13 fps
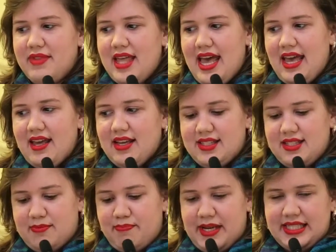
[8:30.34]

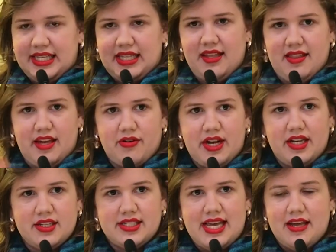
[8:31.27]
it's basically they
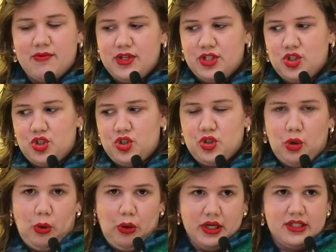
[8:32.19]
create a sandwich
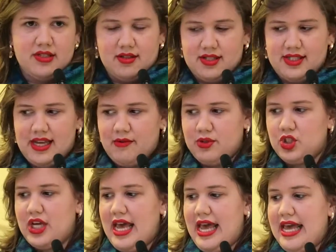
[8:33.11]
torte, a
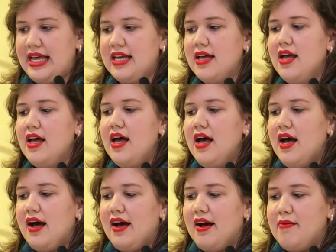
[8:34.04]
sandwich cake,
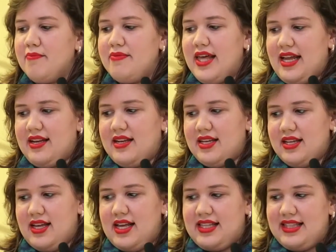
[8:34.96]
that
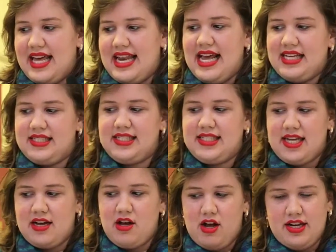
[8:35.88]
then has
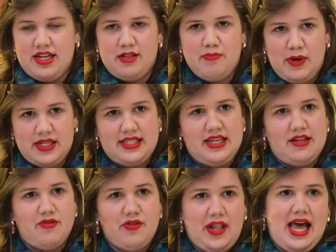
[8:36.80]
stuck on it
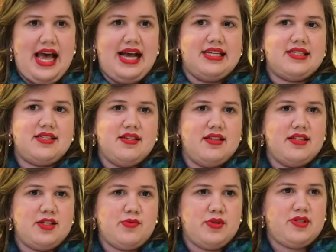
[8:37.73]
Bosnian flags, and
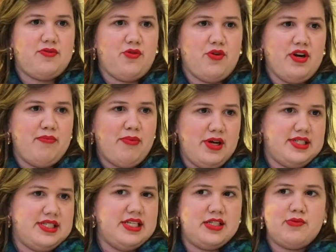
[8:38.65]
this was for a
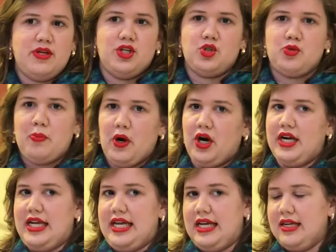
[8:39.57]
Bosnian-Swedish
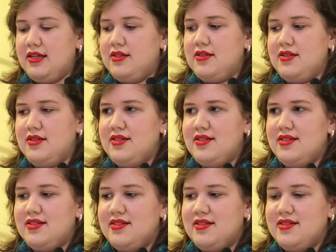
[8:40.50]
party.
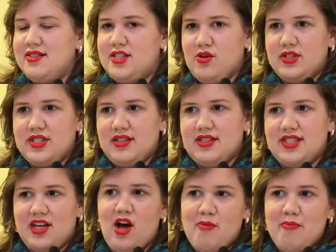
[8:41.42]
So
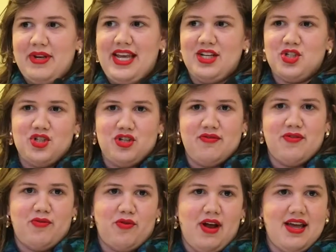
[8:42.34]
it's a combination of
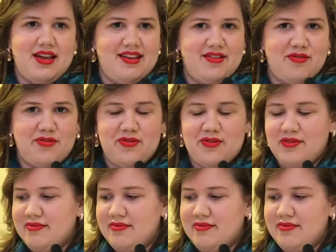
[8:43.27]
a variety of